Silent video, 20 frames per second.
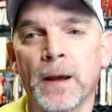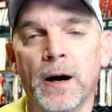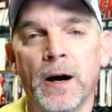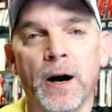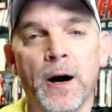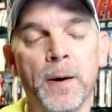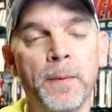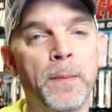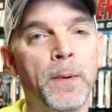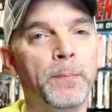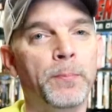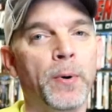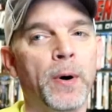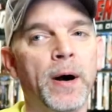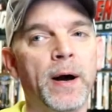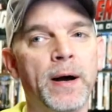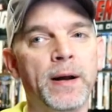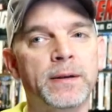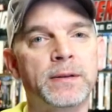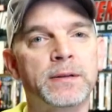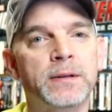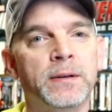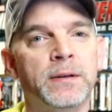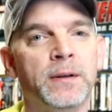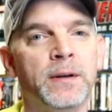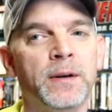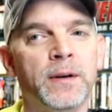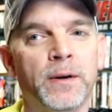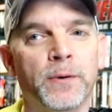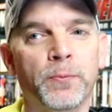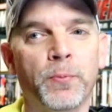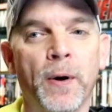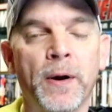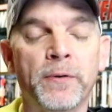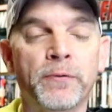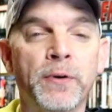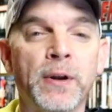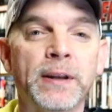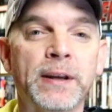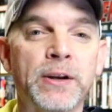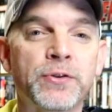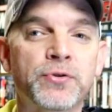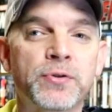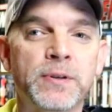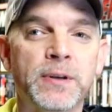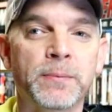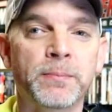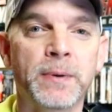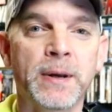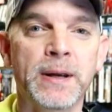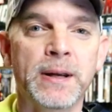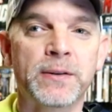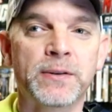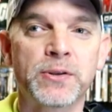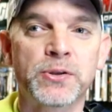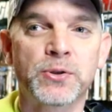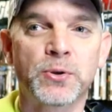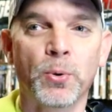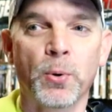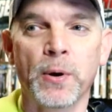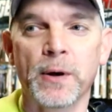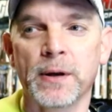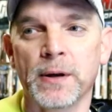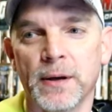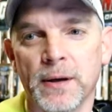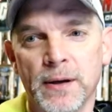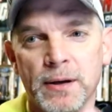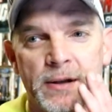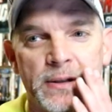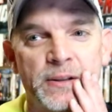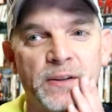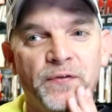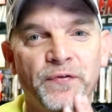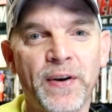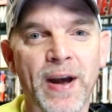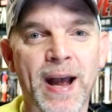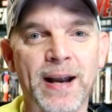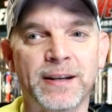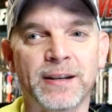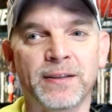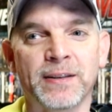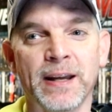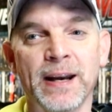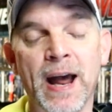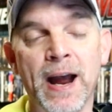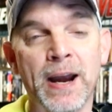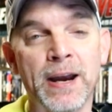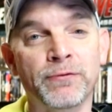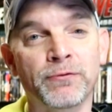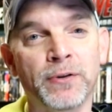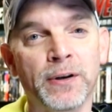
Um, but what really interested me in the story is the fact that I